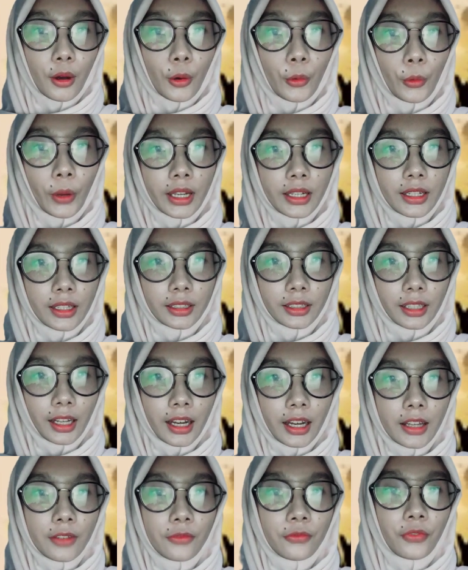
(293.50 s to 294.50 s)
When the
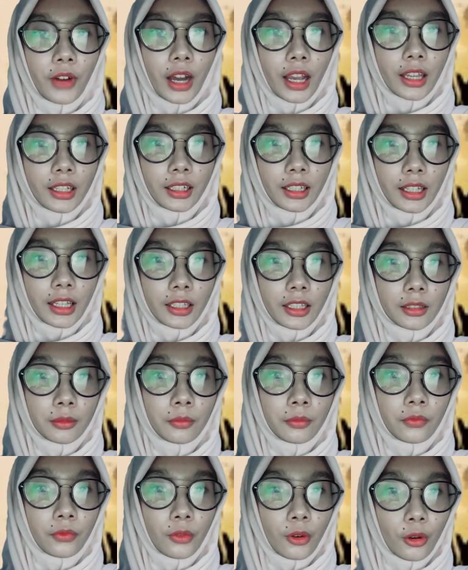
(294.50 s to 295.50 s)
time finally
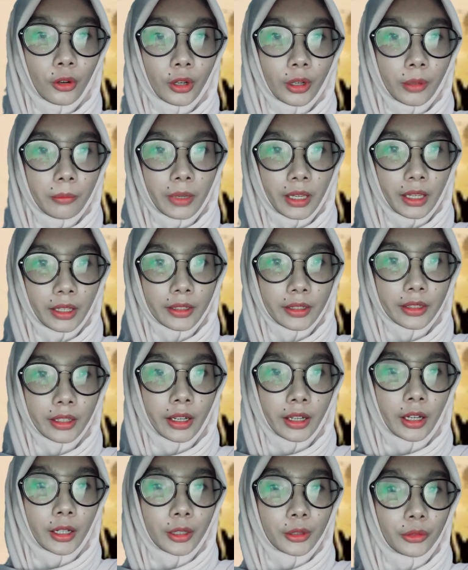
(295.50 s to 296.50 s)
came for Beast
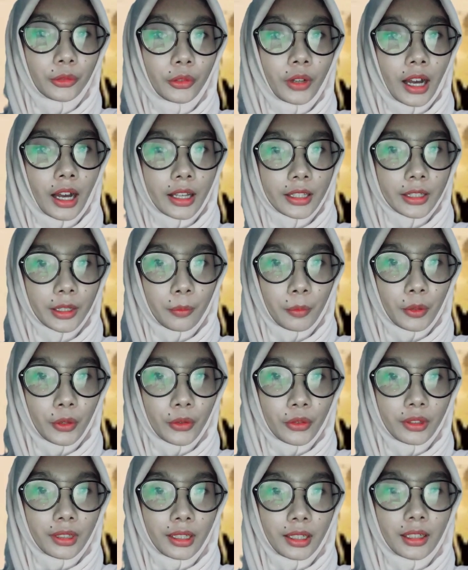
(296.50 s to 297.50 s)
to ask
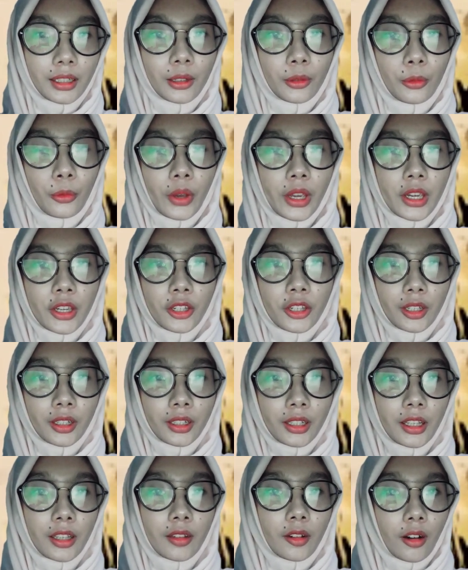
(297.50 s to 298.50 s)
Beauty the
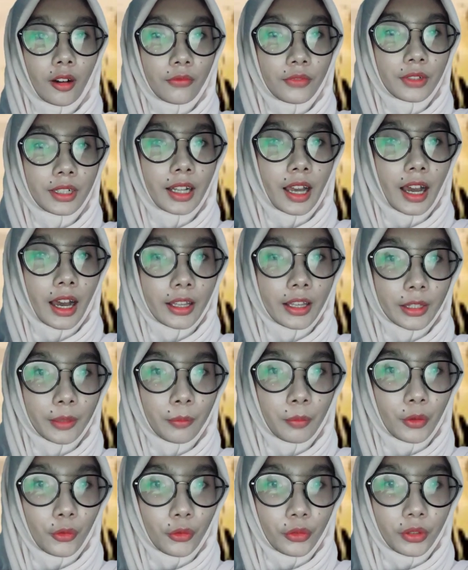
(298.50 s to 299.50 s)
question he often
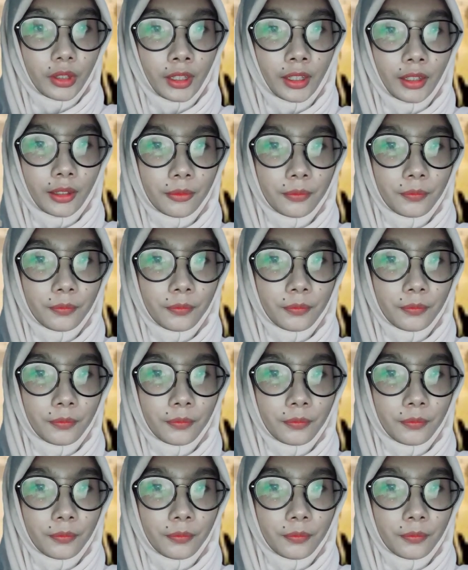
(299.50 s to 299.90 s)
asked Beauty,